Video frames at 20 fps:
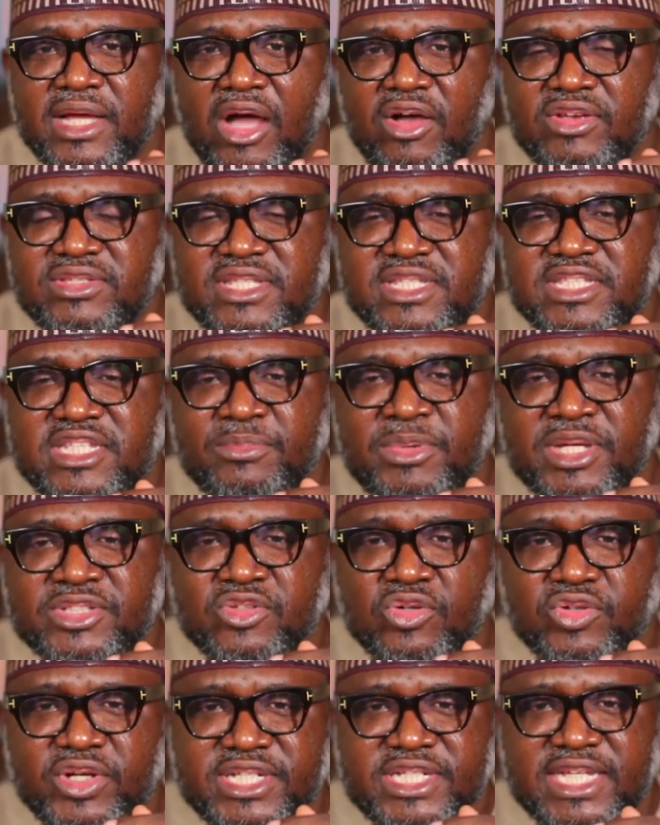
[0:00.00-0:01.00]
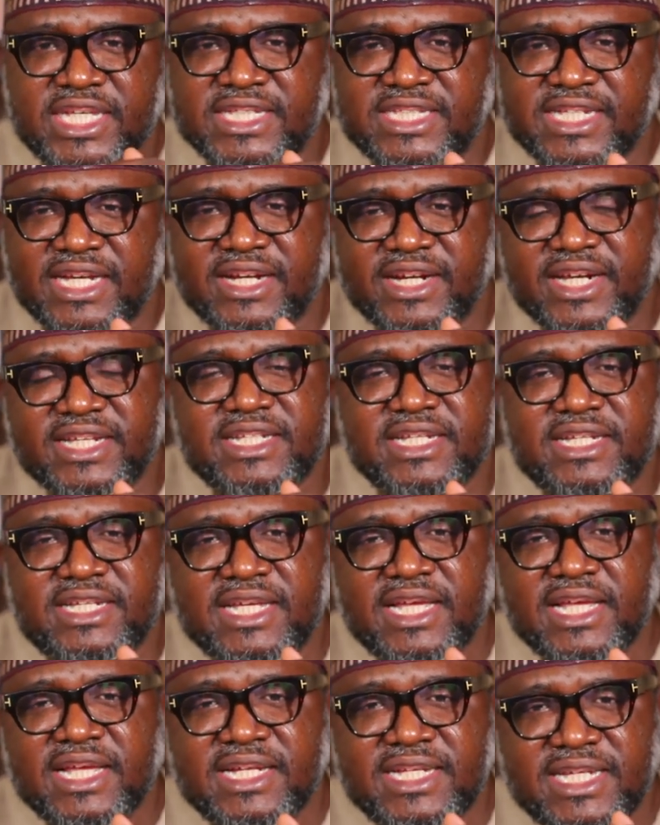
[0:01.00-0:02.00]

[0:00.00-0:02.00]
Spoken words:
our system has already integrated